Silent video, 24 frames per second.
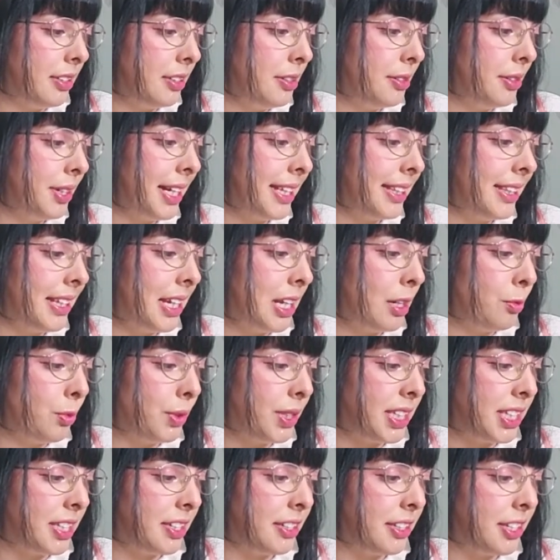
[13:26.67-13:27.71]
You can tell
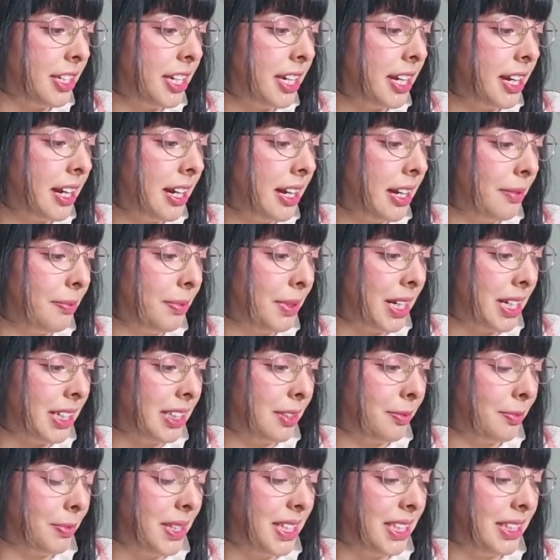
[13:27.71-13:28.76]
which year a
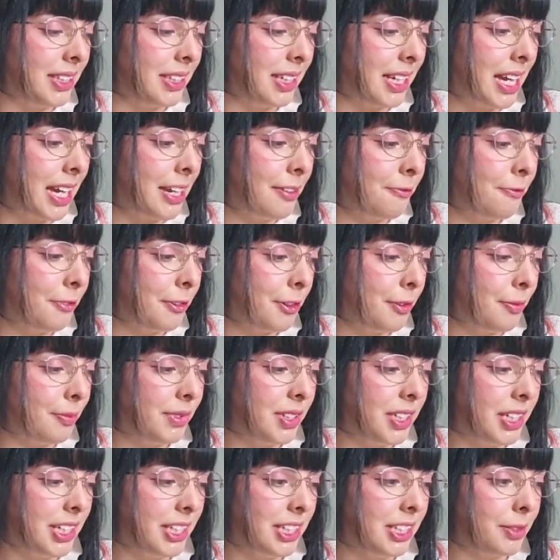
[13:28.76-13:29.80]
brand piece came from
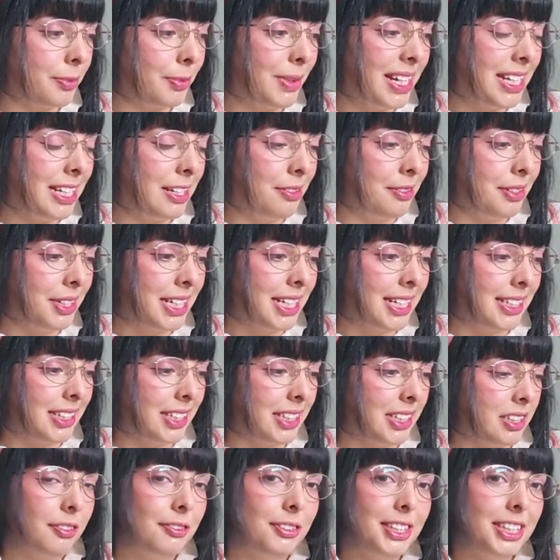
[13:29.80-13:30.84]
just by looking at
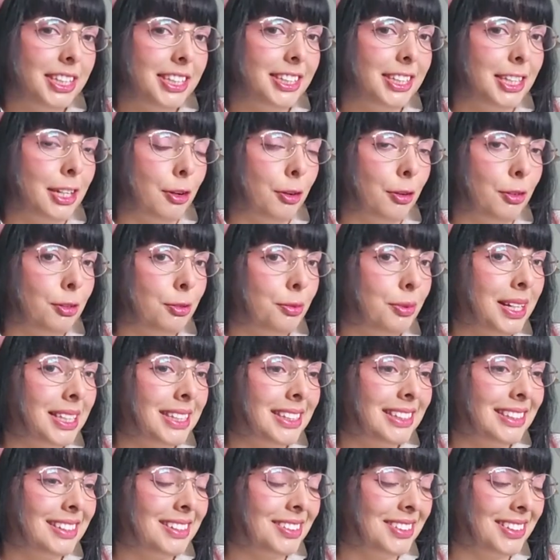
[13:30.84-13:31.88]
it. If it's the old ones,
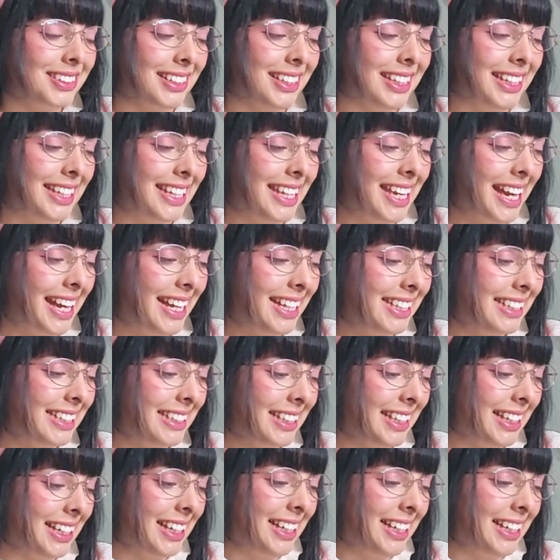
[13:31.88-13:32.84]
yes.